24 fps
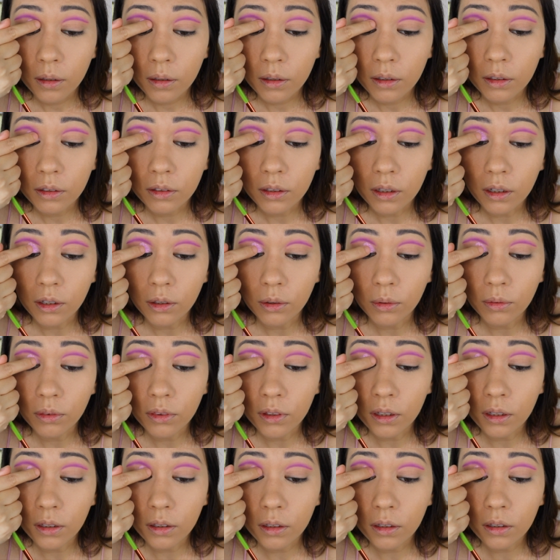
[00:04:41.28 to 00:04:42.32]
because I don't
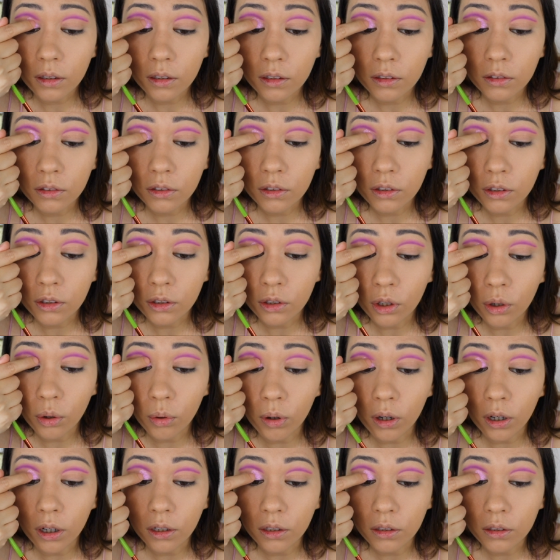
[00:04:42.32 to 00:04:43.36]
think it's gonna go
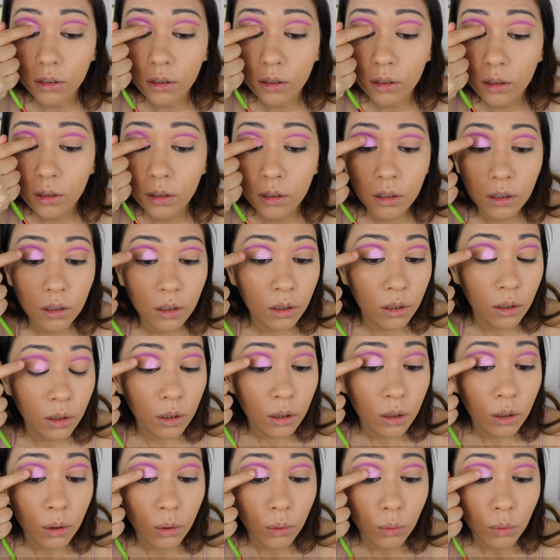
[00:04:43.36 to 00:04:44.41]
on
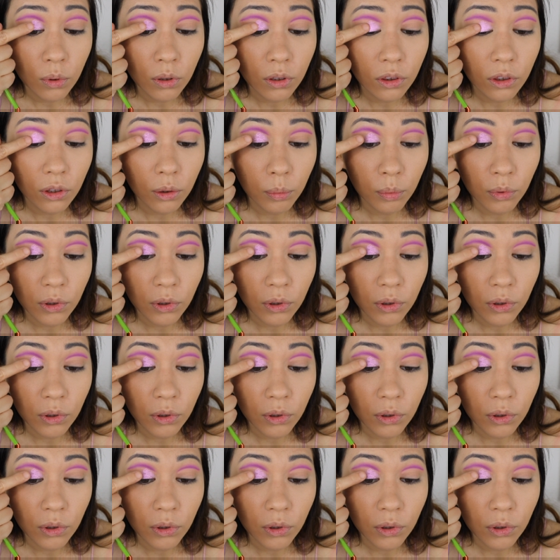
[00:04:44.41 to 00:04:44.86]
with a